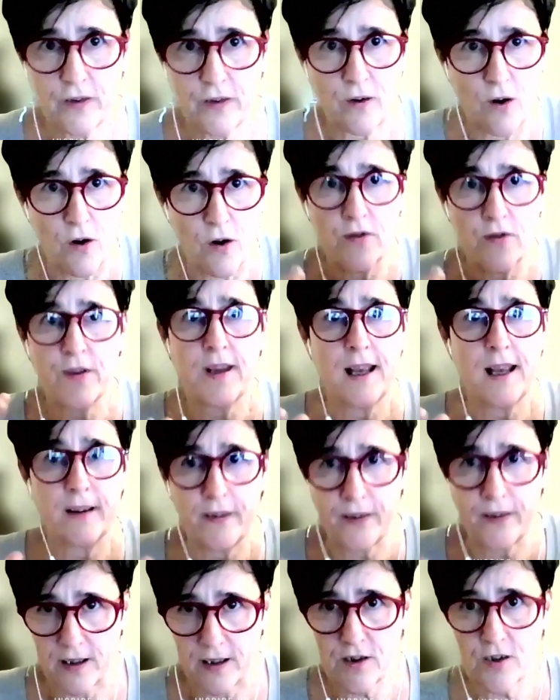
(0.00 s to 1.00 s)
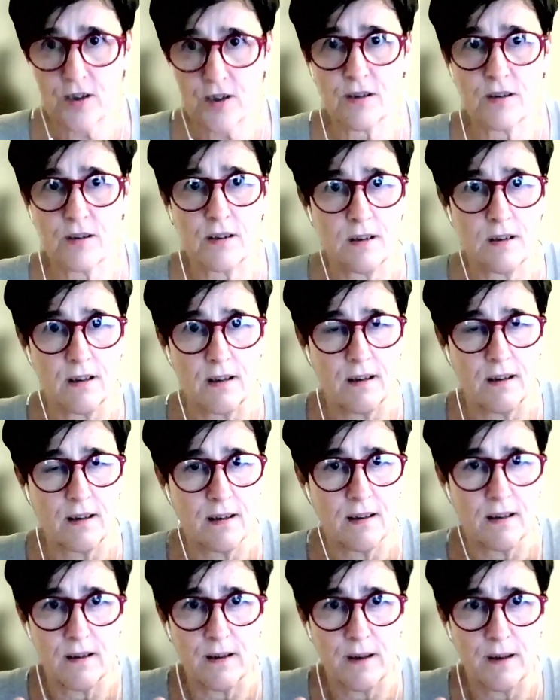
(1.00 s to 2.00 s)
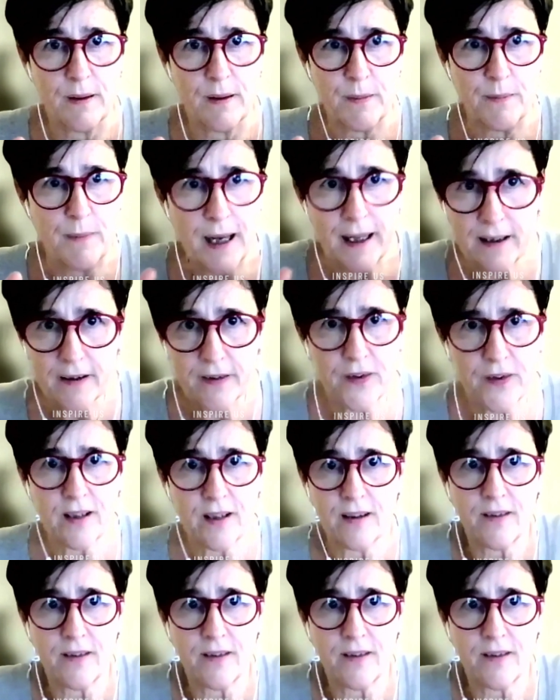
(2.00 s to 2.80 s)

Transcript: on essential medicines.